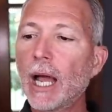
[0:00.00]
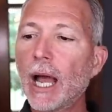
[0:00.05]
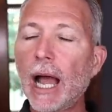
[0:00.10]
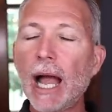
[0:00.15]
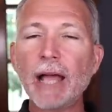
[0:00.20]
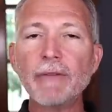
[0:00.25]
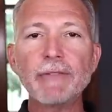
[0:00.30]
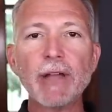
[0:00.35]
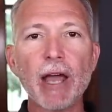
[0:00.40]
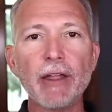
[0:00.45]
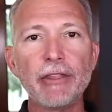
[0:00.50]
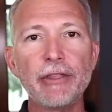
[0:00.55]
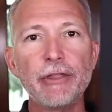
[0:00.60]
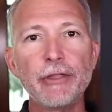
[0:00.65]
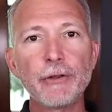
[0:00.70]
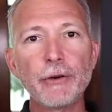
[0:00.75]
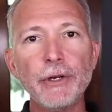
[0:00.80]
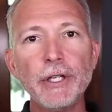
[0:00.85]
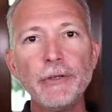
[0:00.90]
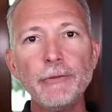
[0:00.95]
I've got
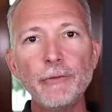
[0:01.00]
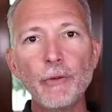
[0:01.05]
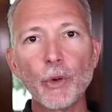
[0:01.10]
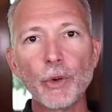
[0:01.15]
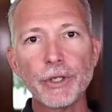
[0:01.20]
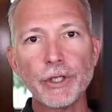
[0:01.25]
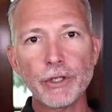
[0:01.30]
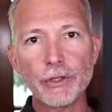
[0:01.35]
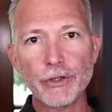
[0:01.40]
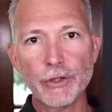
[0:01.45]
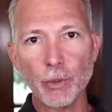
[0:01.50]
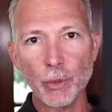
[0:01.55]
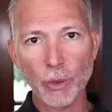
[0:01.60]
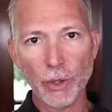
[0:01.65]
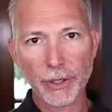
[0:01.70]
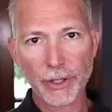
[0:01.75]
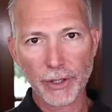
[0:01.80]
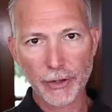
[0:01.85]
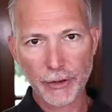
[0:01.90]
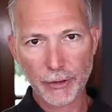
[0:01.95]
thirty-four years of
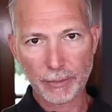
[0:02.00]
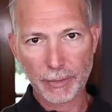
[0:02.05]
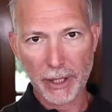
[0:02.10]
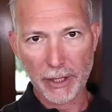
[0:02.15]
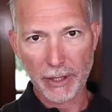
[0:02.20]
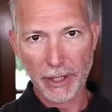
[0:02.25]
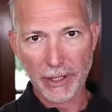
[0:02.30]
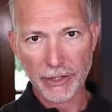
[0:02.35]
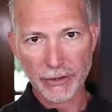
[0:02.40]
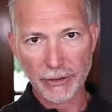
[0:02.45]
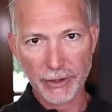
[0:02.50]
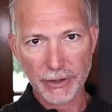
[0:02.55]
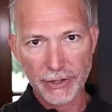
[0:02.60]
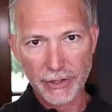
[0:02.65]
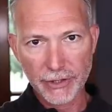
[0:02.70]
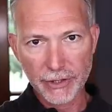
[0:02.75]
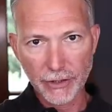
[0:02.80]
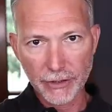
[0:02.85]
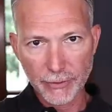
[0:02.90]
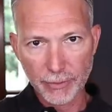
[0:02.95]
work experience, right? It
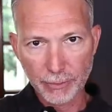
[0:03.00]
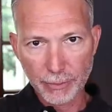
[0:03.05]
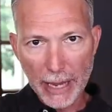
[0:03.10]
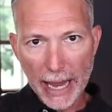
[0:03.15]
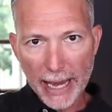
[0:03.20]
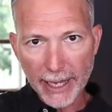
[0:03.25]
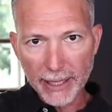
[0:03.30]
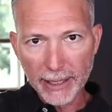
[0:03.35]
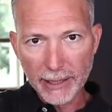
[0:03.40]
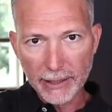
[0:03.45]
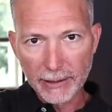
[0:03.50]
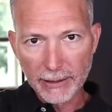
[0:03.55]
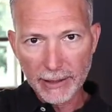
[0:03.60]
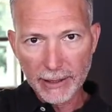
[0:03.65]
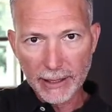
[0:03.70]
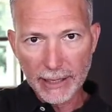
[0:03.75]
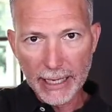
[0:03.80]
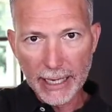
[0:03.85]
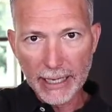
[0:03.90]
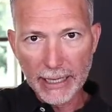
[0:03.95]
starts back in
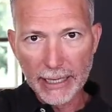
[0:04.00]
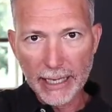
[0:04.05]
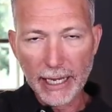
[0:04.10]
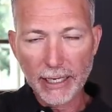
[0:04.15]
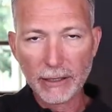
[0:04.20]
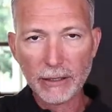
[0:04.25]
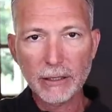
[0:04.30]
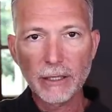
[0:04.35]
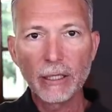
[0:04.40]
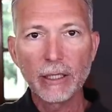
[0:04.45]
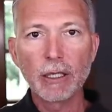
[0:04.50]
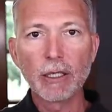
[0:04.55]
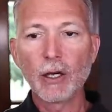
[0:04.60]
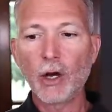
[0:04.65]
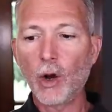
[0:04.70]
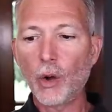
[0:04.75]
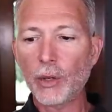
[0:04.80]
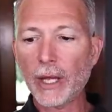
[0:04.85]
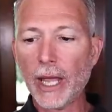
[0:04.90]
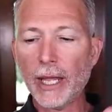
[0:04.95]
eighty-eight.
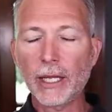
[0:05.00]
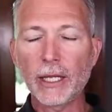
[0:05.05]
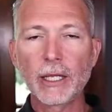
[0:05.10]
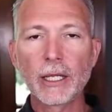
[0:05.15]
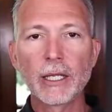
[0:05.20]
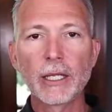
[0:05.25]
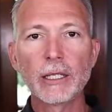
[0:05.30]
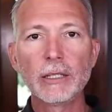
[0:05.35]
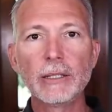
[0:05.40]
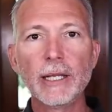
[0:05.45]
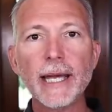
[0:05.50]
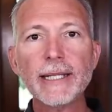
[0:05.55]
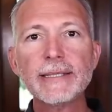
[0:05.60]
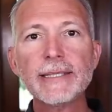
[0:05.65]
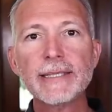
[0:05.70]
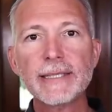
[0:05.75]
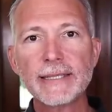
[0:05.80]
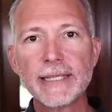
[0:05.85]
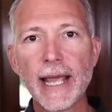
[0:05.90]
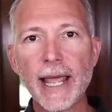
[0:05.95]
Okay, let's
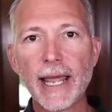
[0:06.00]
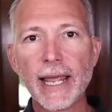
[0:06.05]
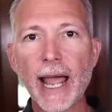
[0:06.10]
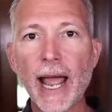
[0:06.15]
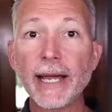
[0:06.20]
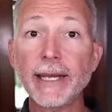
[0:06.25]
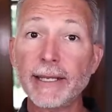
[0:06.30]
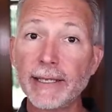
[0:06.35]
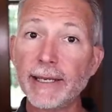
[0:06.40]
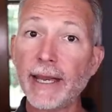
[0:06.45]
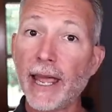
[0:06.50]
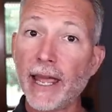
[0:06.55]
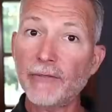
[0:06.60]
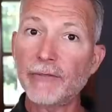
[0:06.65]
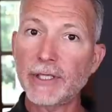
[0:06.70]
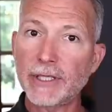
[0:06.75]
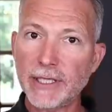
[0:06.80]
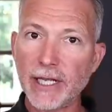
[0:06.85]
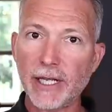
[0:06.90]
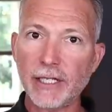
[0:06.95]
say I didn't have a
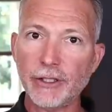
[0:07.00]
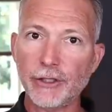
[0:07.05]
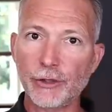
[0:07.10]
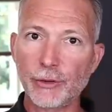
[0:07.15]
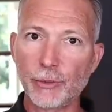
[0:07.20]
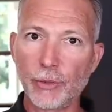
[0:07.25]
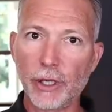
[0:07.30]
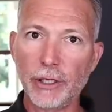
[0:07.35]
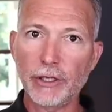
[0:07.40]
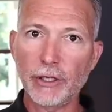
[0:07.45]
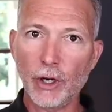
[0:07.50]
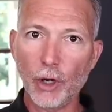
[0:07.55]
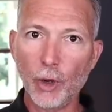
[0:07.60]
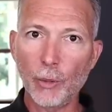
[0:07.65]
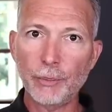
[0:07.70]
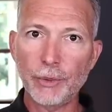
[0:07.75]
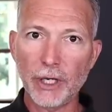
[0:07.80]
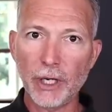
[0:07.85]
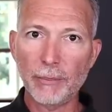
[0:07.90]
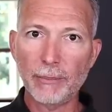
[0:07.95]
ten-year run to
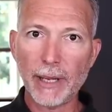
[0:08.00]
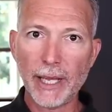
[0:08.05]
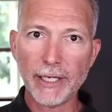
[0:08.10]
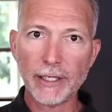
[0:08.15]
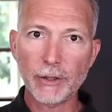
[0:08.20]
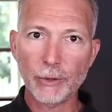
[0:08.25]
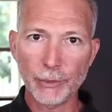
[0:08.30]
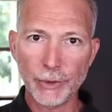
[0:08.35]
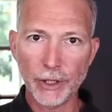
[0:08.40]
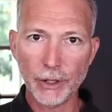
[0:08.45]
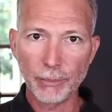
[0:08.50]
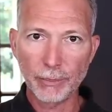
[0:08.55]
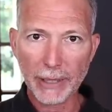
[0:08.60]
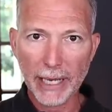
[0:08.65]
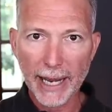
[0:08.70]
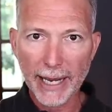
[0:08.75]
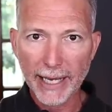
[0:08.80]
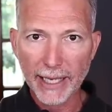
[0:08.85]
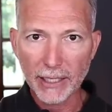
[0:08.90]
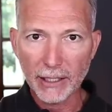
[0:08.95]
open up my career, but
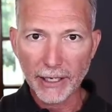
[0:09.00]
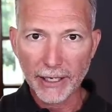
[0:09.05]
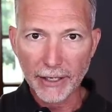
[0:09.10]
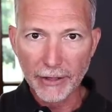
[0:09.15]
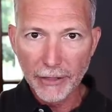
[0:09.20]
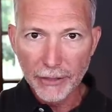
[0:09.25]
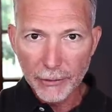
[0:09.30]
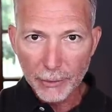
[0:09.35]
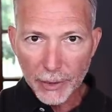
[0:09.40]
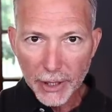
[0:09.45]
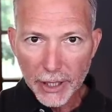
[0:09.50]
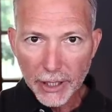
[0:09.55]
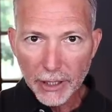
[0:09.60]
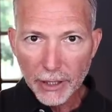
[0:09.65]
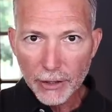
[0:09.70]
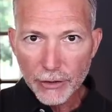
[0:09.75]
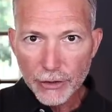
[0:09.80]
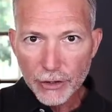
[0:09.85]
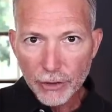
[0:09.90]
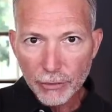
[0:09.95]
I had like three
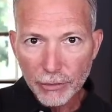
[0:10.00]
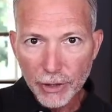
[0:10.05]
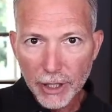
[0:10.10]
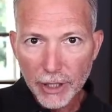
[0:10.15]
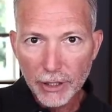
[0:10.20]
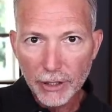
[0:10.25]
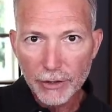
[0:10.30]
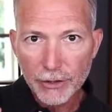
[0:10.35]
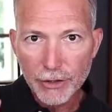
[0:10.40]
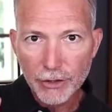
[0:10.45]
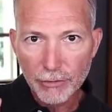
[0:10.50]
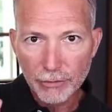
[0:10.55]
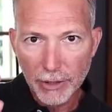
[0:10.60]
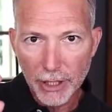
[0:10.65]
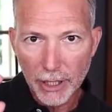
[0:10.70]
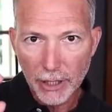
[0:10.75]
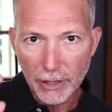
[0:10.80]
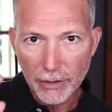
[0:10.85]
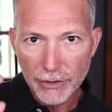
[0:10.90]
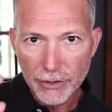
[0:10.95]
years, three years, three
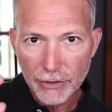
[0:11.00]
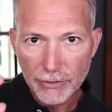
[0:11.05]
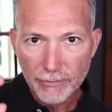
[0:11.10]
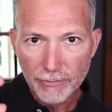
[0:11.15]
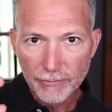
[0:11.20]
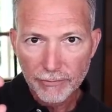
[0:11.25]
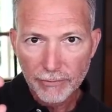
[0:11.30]
years,